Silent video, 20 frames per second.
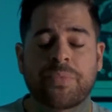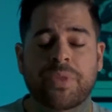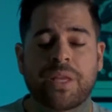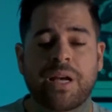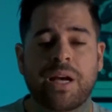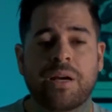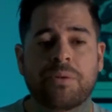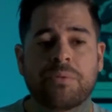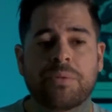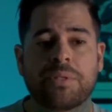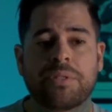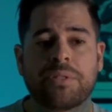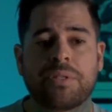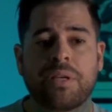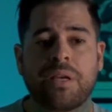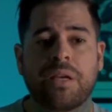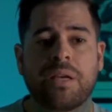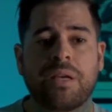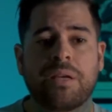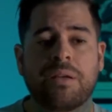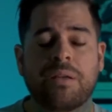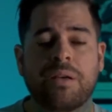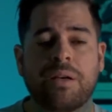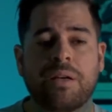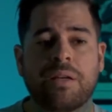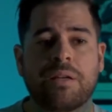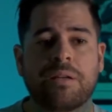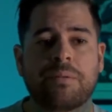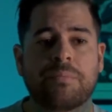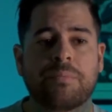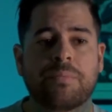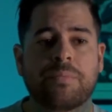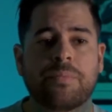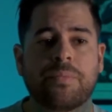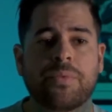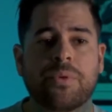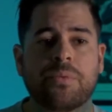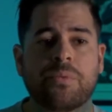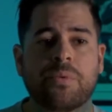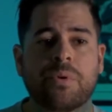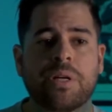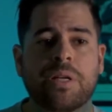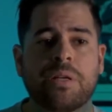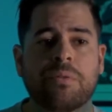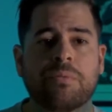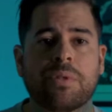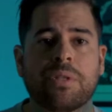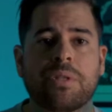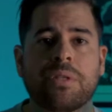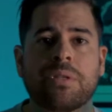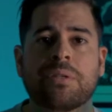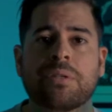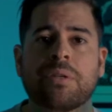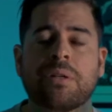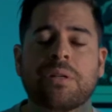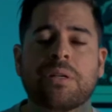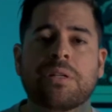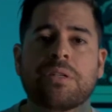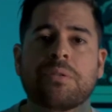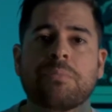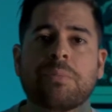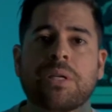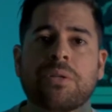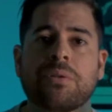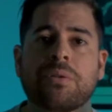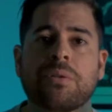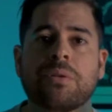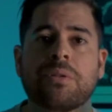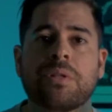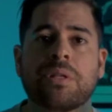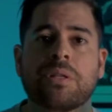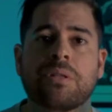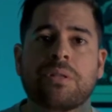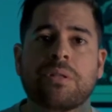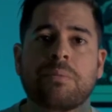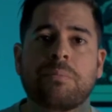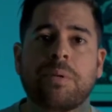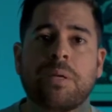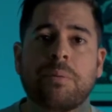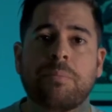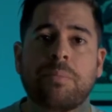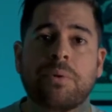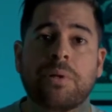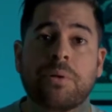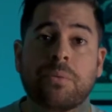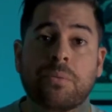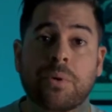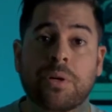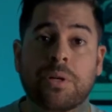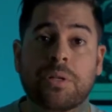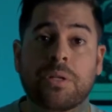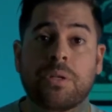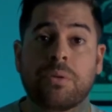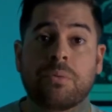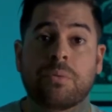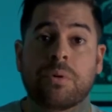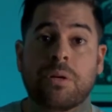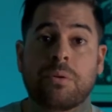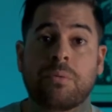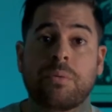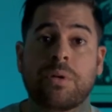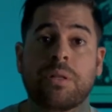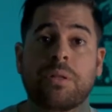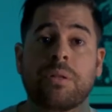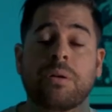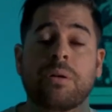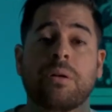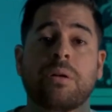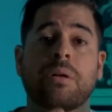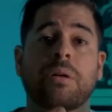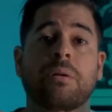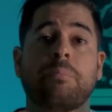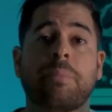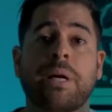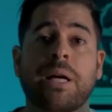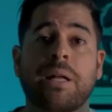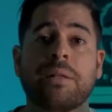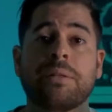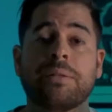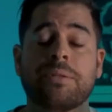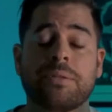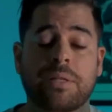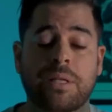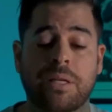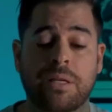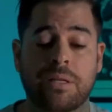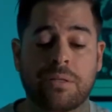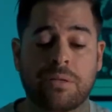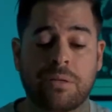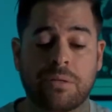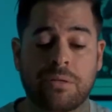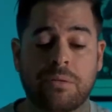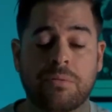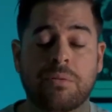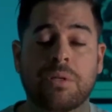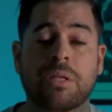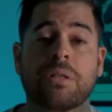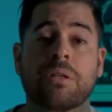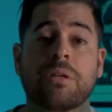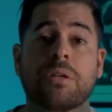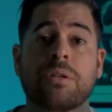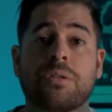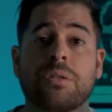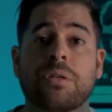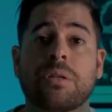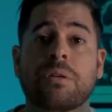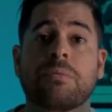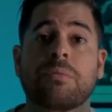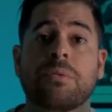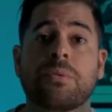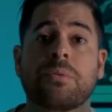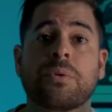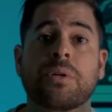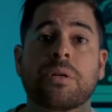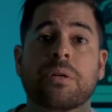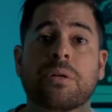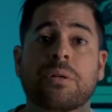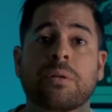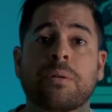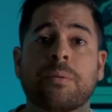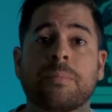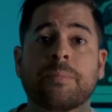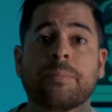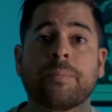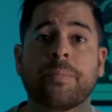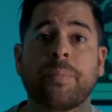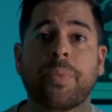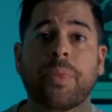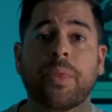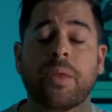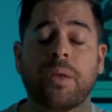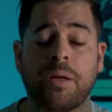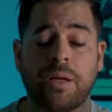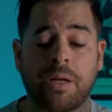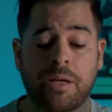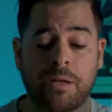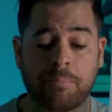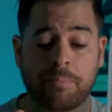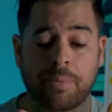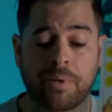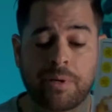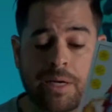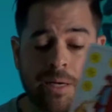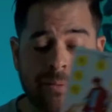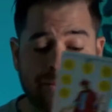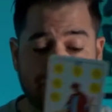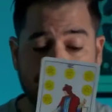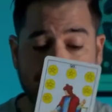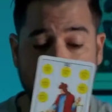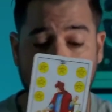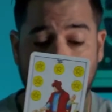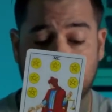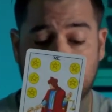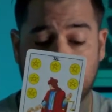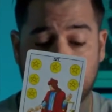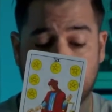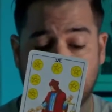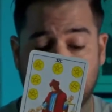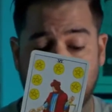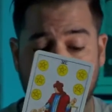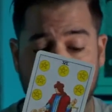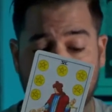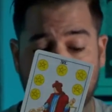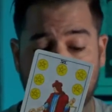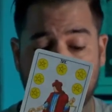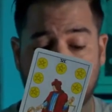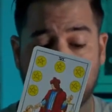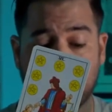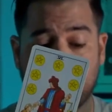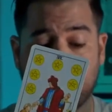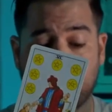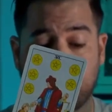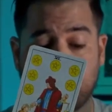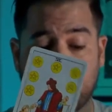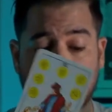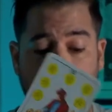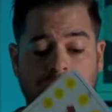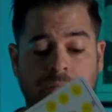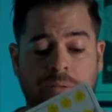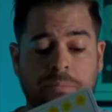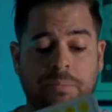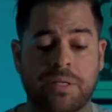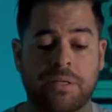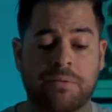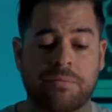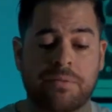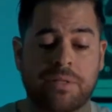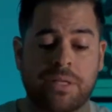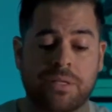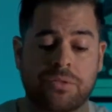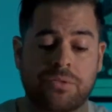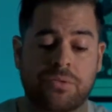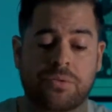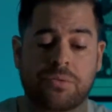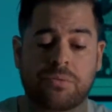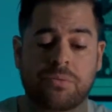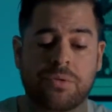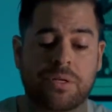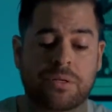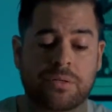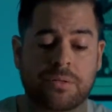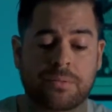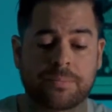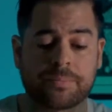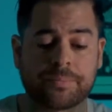I would say the warning with this card is make sure that the people at work you work with are balanced and they're doing their share of the work. Perhaps the Cancerians are doing a little bit of the extra work.